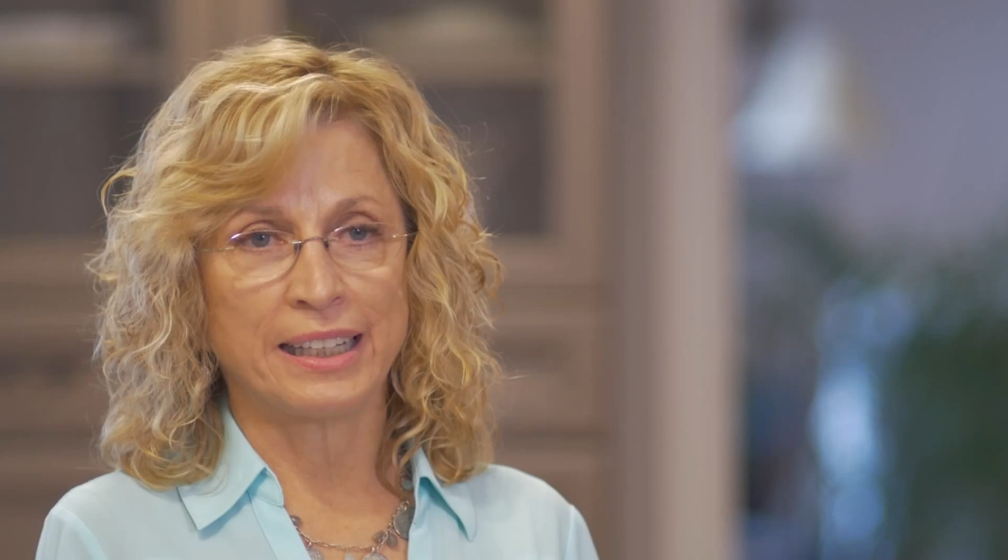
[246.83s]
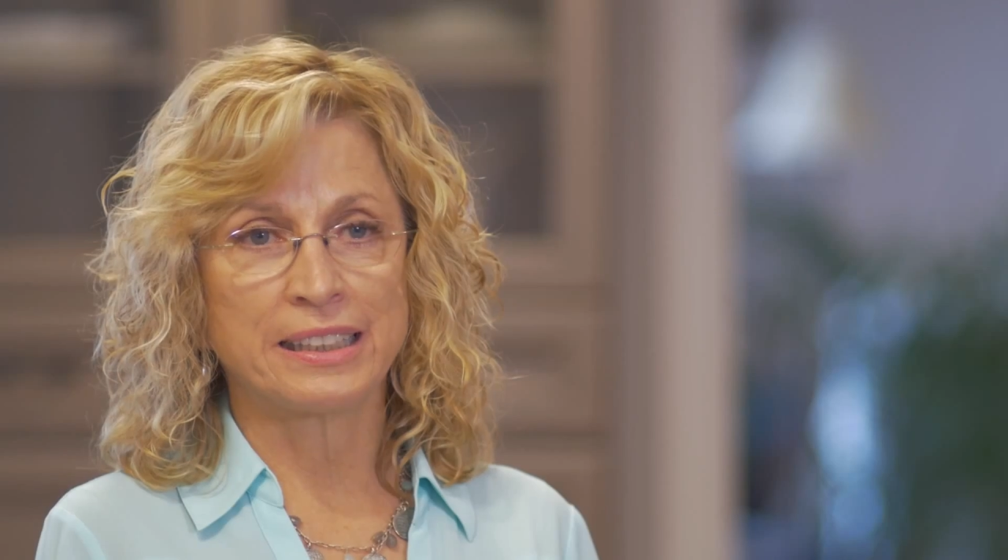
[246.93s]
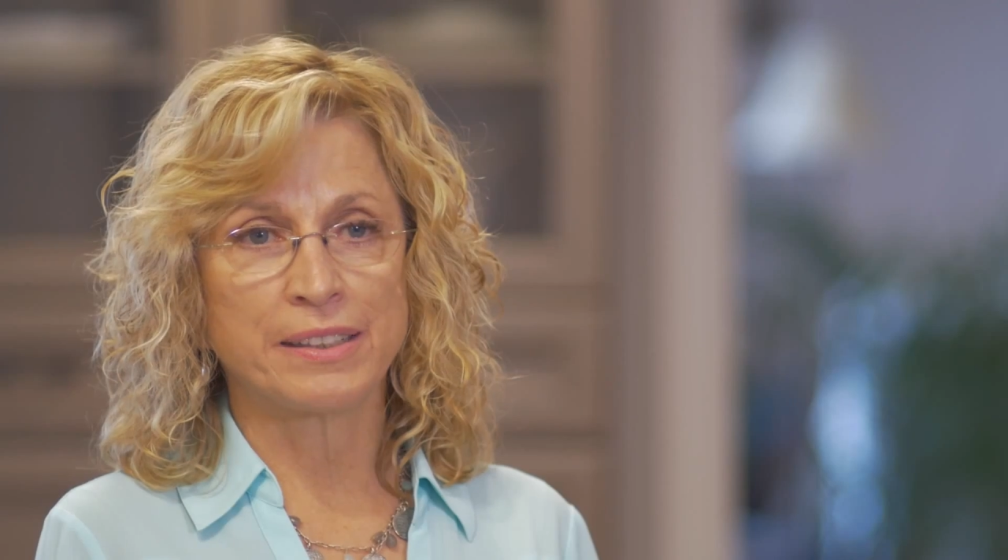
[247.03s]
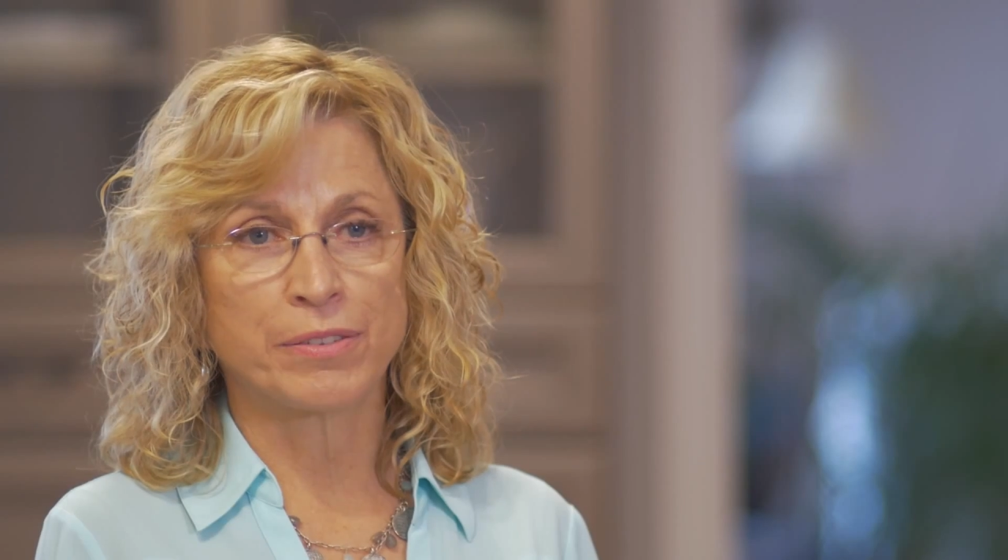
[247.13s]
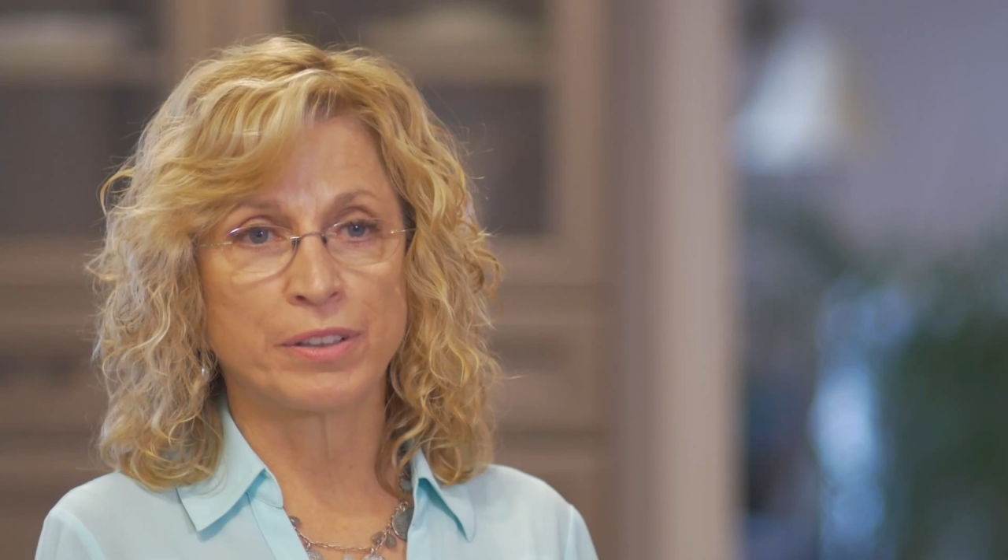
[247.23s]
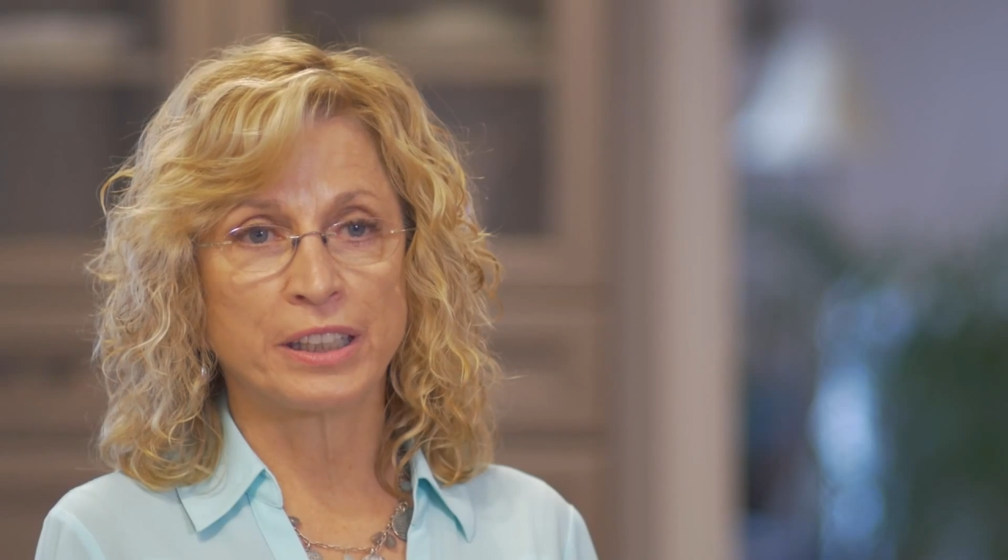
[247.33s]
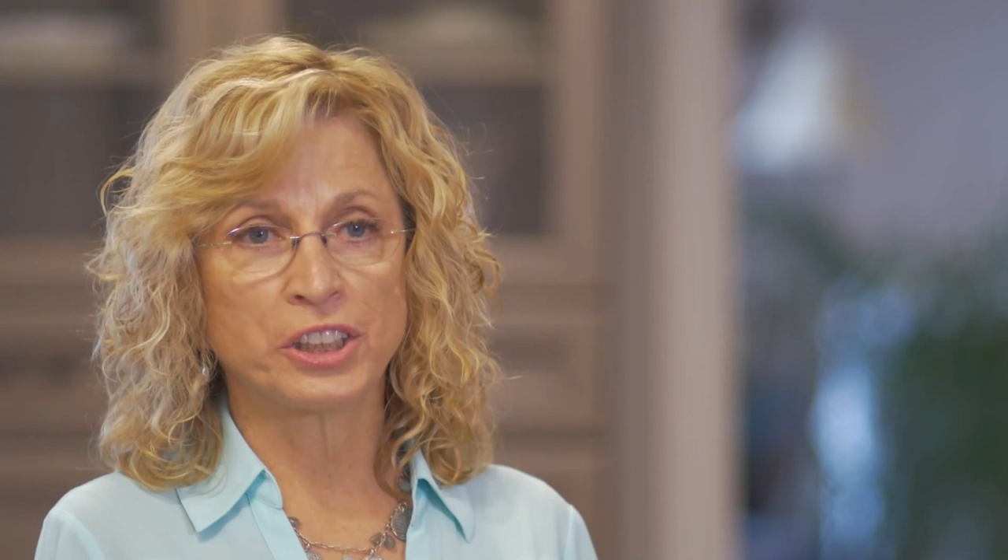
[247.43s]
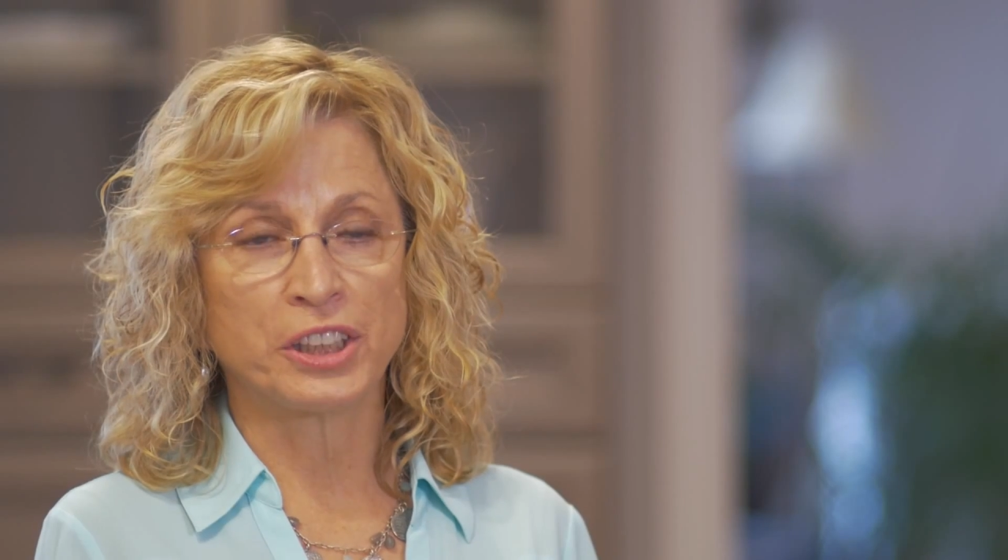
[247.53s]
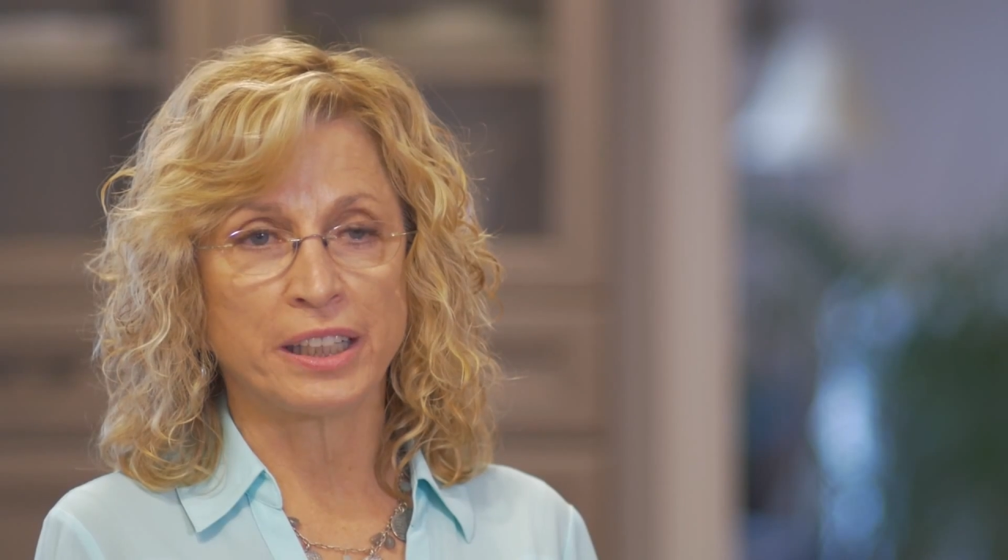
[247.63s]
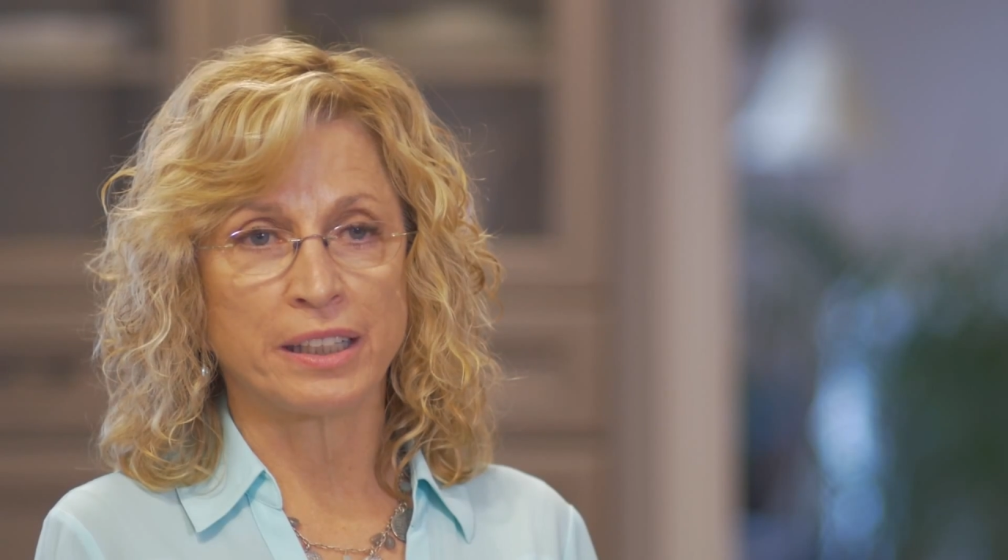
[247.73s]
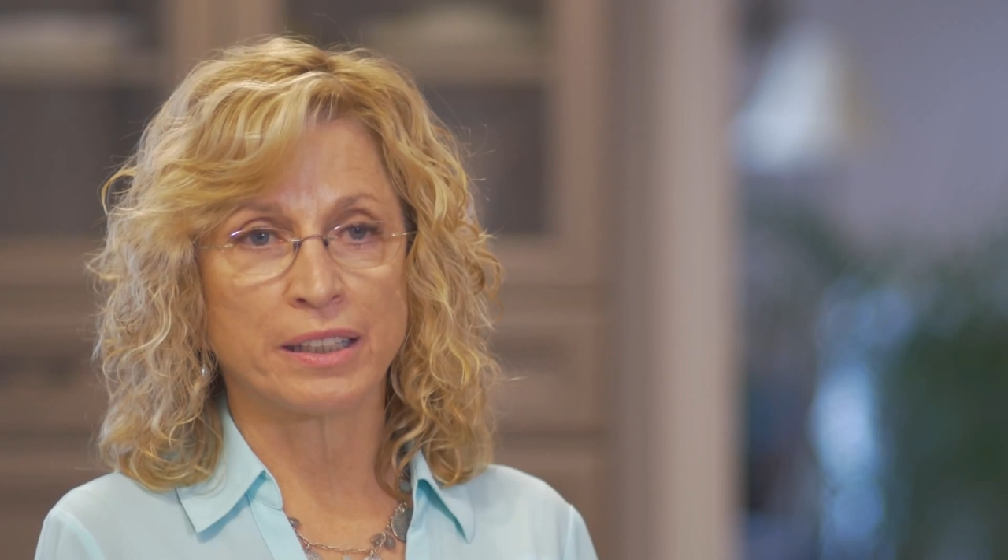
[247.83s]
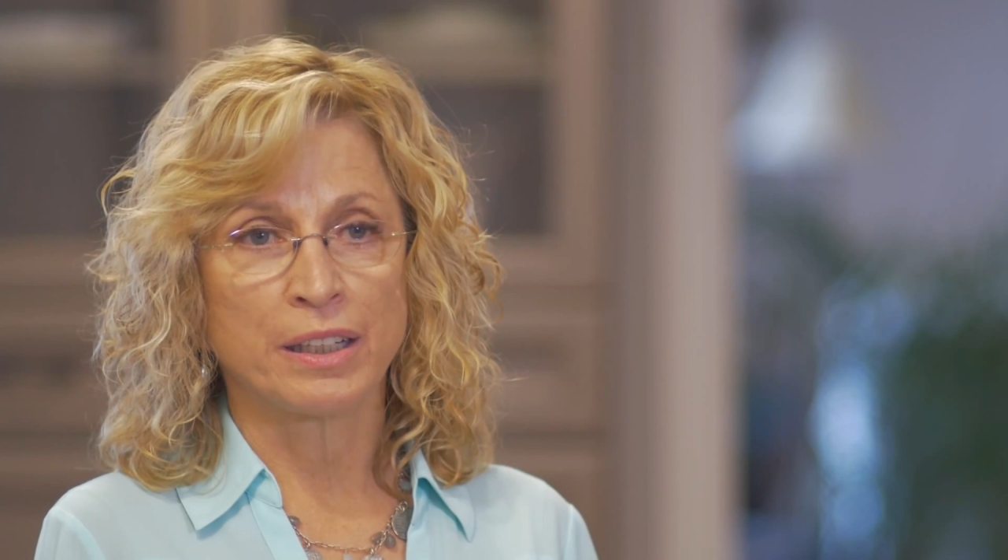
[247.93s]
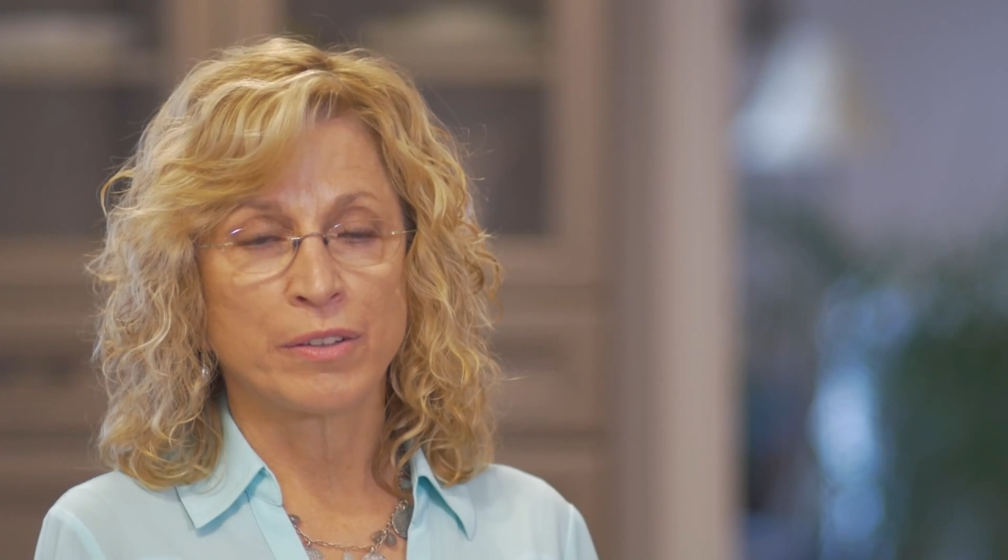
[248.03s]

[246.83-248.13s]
and differentiate it